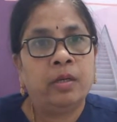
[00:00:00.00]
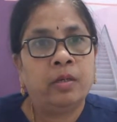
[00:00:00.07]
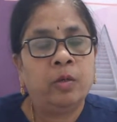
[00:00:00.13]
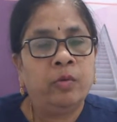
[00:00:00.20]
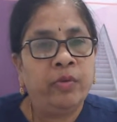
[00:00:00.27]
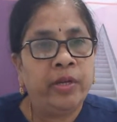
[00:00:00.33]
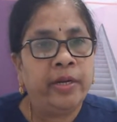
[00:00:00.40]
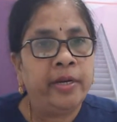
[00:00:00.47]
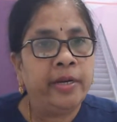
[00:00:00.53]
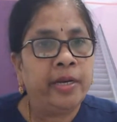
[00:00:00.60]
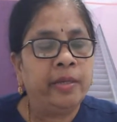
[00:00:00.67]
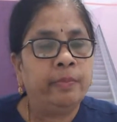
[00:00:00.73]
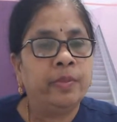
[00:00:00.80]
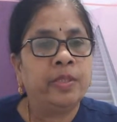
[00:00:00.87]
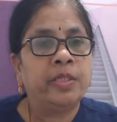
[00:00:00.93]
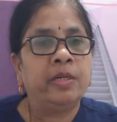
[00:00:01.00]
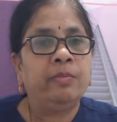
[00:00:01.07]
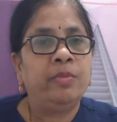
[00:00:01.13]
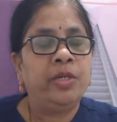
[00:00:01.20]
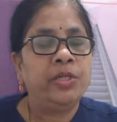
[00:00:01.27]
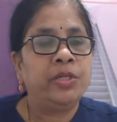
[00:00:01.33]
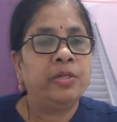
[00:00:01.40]
ovarian
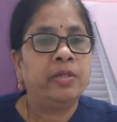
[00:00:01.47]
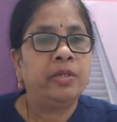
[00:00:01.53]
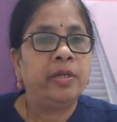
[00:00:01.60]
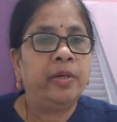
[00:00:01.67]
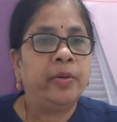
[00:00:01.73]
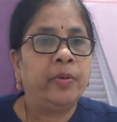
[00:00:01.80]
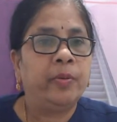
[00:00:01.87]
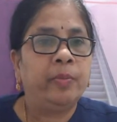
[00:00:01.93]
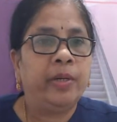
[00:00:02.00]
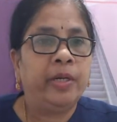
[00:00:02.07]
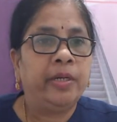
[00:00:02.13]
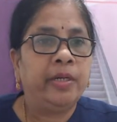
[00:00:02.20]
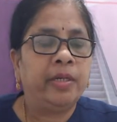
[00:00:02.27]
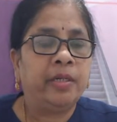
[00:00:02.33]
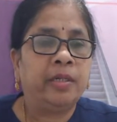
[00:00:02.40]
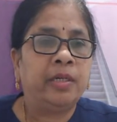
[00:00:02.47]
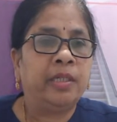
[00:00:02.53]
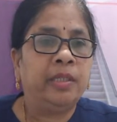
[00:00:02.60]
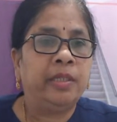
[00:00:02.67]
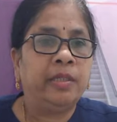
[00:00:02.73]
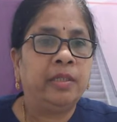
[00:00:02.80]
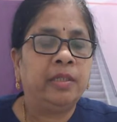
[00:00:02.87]
hyperstimulation syndrome and
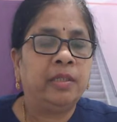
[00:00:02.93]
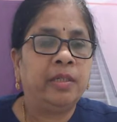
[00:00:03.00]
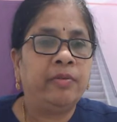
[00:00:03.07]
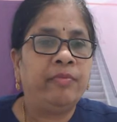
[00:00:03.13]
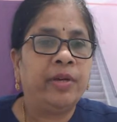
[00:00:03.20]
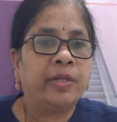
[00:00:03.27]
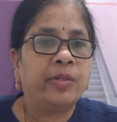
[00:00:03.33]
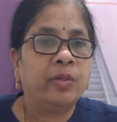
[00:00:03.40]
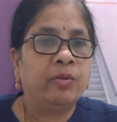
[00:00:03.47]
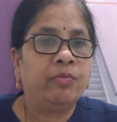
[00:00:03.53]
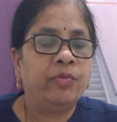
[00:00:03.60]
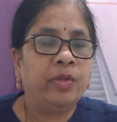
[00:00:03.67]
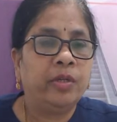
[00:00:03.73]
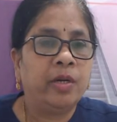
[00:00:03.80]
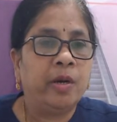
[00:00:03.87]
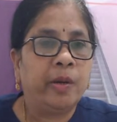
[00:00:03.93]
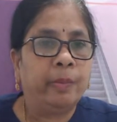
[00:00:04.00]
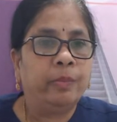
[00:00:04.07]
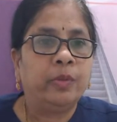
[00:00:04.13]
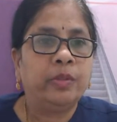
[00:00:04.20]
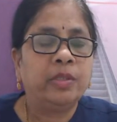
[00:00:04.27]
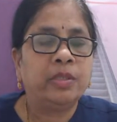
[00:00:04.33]
other effects of the
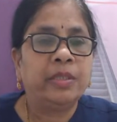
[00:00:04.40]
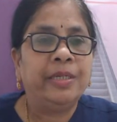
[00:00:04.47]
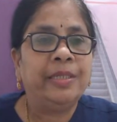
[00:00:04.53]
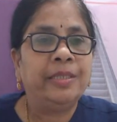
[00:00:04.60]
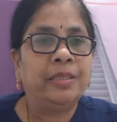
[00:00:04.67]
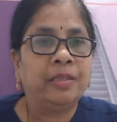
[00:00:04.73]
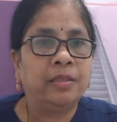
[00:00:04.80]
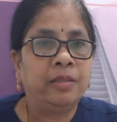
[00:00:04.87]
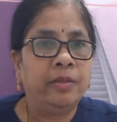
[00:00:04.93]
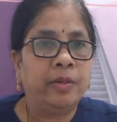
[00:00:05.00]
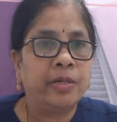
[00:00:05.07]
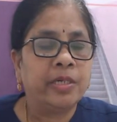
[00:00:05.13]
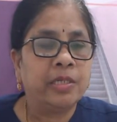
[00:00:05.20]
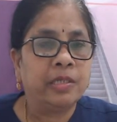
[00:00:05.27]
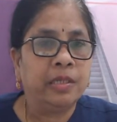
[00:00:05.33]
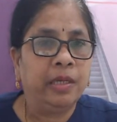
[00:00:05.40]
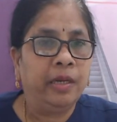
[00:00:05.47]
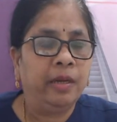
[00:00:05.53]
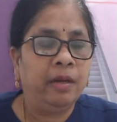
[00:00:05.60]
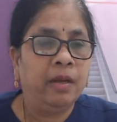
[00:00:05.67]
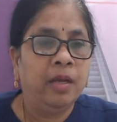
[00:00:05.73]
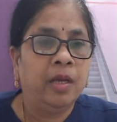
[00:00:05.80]
hormones, is not seen.
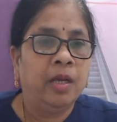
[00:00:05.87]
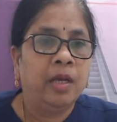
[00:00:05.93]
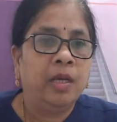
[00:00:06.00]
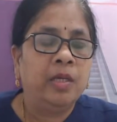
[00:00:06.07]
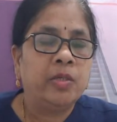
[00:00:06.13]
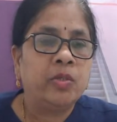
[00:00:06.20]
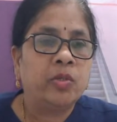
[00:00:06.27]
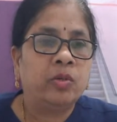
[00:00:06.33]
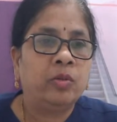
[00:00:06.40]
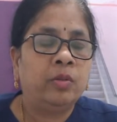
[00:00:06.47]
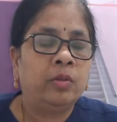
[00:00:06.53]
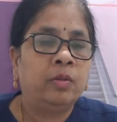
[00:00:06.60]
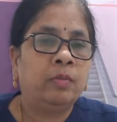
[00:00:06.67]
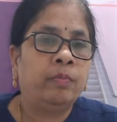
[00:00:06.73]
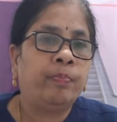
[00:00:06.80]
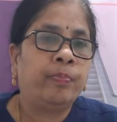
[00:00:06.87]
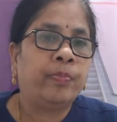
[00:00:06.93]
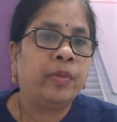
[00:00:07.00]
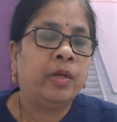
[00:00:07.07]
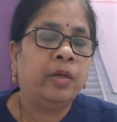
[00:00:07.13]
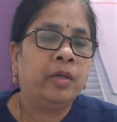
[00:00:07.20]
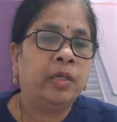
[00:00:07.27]
So
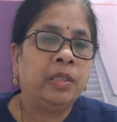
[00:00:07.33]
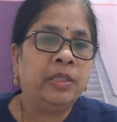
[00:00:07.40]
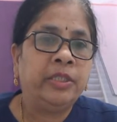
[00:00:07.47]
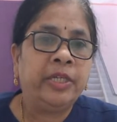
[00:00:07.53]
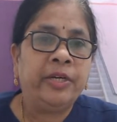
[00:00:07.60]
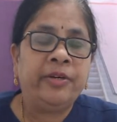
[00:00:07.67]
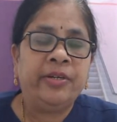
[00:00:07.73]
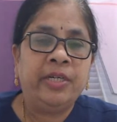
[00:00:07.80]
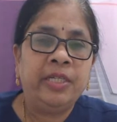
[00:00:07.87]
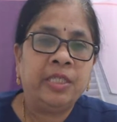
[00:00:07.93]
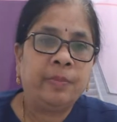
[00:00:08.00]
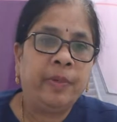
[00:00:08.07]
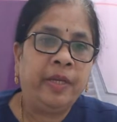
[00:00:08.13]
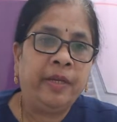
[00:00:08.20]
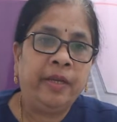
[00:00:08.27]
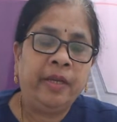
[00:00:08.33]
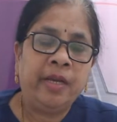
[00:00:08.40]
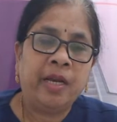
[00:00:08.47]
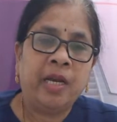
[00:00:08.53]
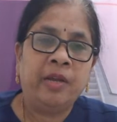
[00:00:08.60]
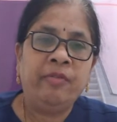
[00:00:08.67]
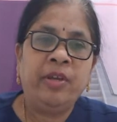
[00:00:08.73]
generally speaking,
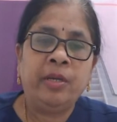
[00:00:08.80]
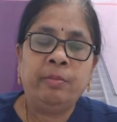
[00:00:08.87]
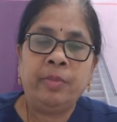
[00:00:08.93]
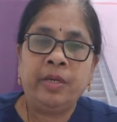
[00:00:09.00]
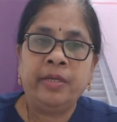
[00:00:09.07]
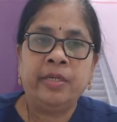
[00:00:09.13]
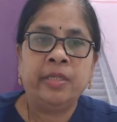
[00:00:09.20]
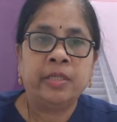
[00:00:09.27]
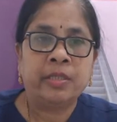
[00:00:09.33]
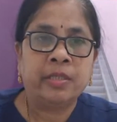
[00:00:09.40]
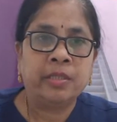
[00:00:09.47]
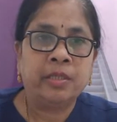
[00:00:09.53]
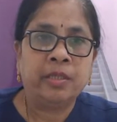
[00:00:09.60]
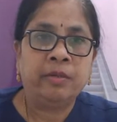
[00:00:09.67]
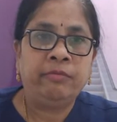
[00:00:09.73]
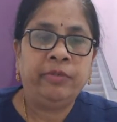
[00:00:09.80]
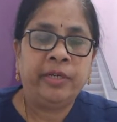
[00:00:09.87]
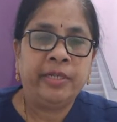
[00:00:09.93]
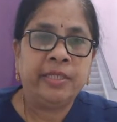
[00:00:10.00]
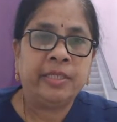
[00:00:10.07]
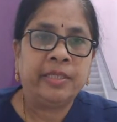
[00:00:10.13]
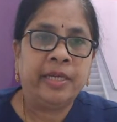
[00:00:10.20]
IVM is
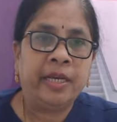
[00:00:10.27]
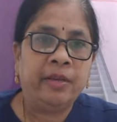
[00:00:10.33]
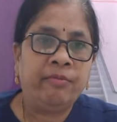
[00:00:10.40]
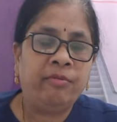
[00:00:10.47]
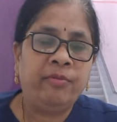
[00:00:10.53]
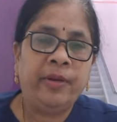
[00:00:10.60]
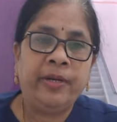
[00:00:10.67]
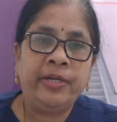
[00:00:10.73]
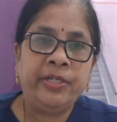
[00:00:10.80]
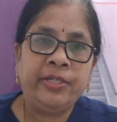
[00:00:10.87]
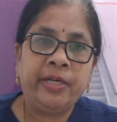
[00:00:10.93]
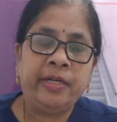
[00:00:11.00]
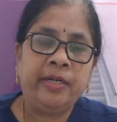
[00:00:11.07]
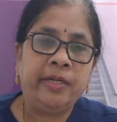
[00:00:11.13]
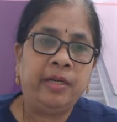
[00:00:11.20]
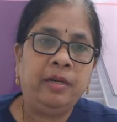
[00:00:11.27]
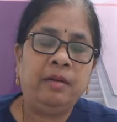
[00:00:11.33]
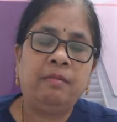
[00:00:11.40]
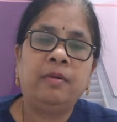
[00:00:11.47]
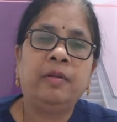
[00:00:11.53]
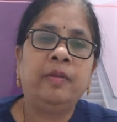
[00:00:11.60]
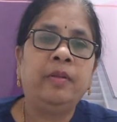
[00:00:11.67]
very safe, very gentle
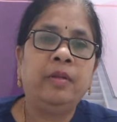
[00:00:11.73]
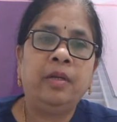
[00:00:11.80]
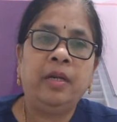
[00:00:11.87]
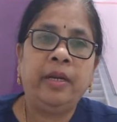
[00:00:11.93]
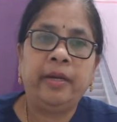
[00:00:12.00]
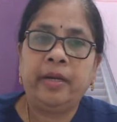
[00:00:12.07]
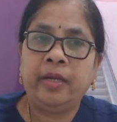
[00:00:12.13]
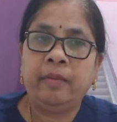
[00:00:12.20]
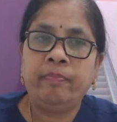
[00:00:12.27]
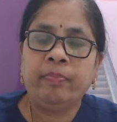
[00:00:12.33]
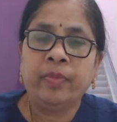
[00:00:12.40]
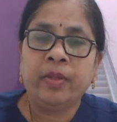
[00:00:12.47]
on the lady.